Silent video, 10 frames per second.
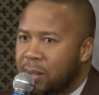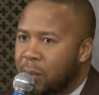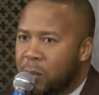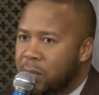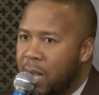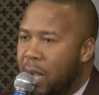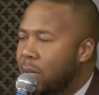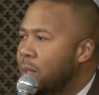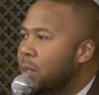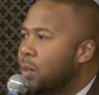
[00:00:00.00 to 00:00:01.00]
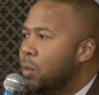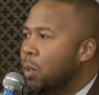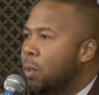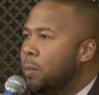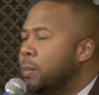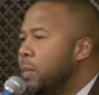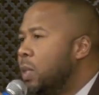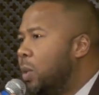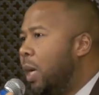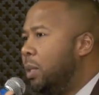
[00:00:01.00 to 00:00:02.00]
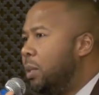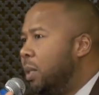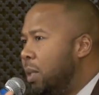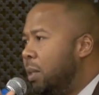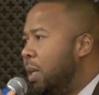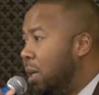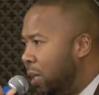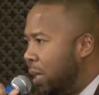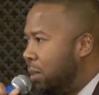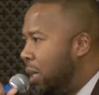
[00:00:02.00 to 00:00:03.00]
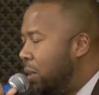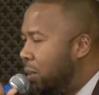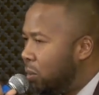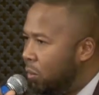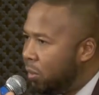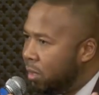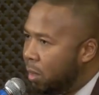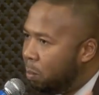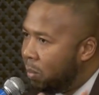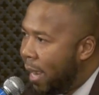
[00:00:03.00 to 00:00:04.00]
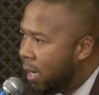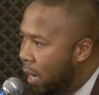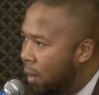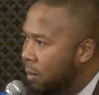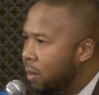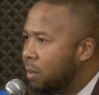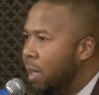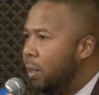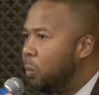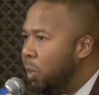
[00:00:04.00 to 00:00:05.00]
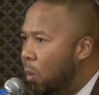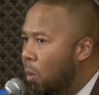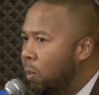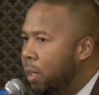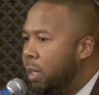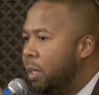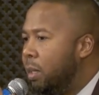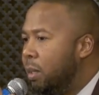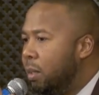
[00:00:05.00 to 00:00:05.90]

It was not. So I just think that like I said, I think it's sort of as a blackout. It's like we only